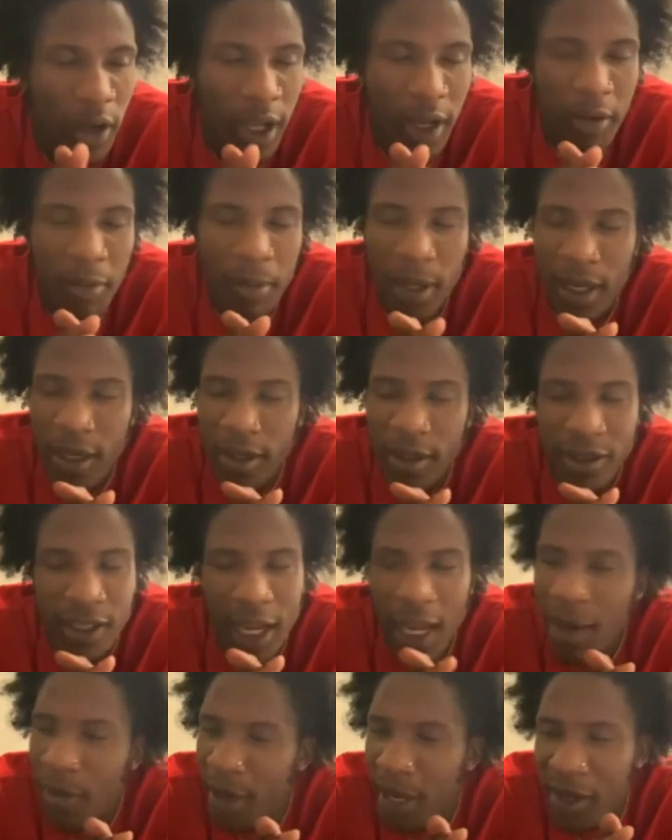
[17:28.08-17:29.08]

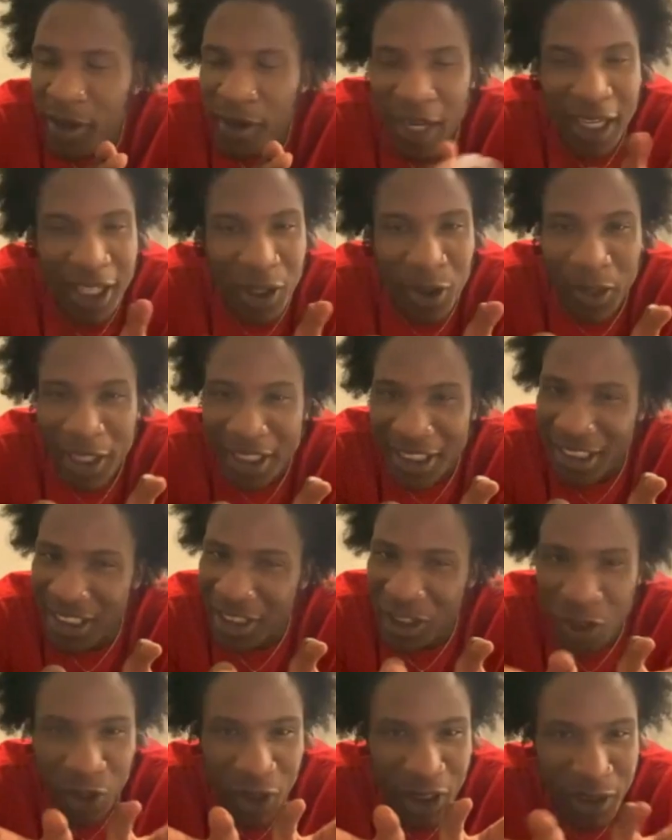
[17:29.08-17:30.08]
everybody know that question.
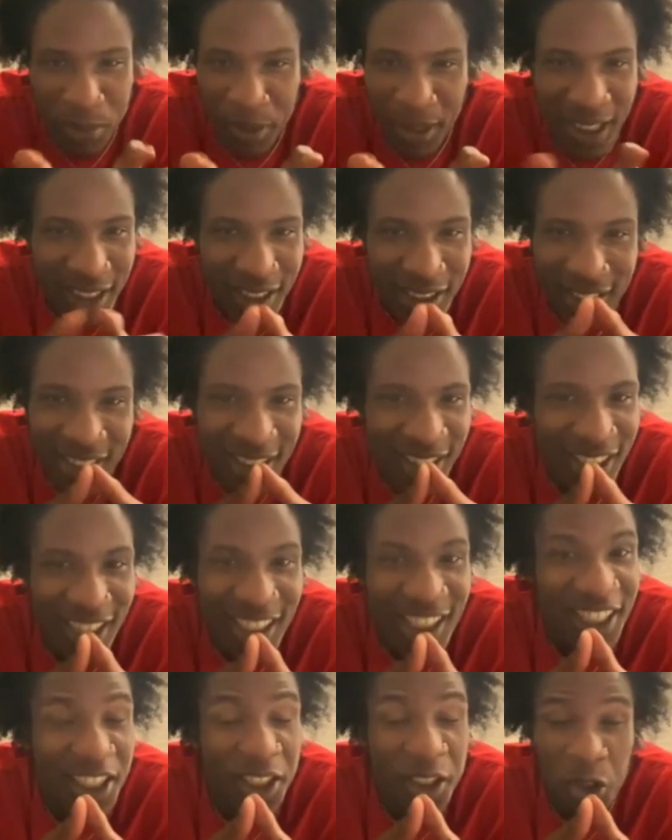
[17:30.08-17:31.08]
George Pickens.
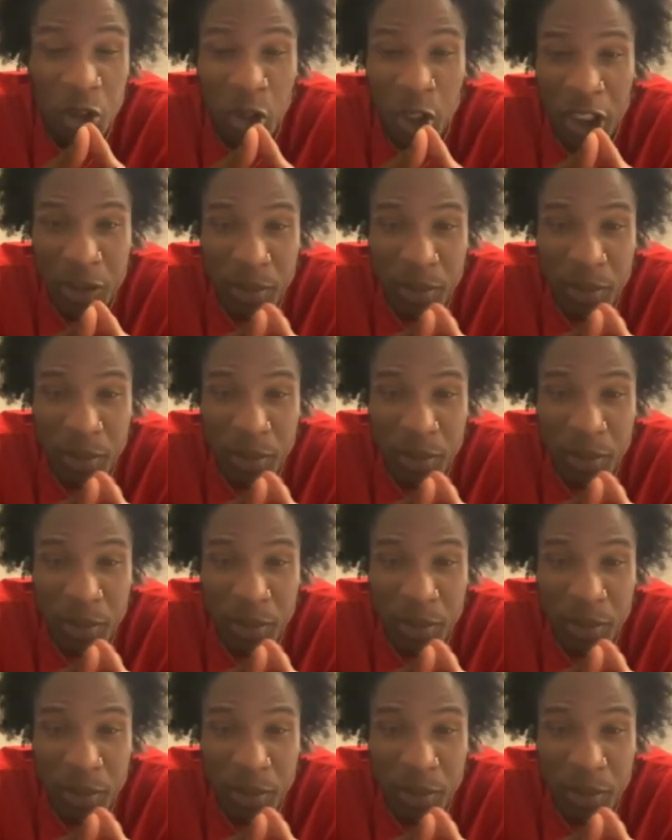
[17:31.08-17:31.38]
George